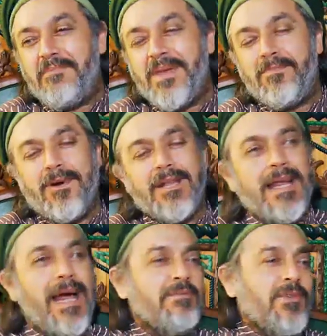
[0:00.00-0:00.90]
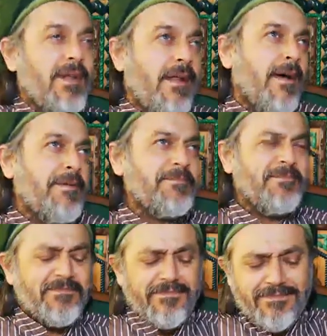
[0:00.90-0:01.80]
people, alhamdulillah.
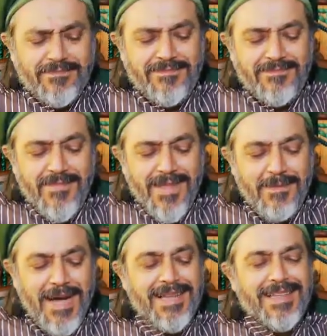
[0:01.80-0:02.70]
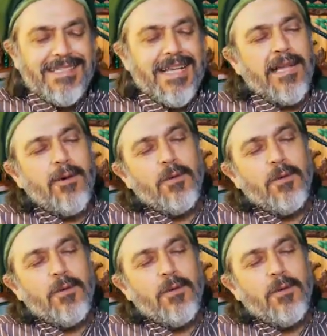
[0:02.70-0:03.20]
But at least Allah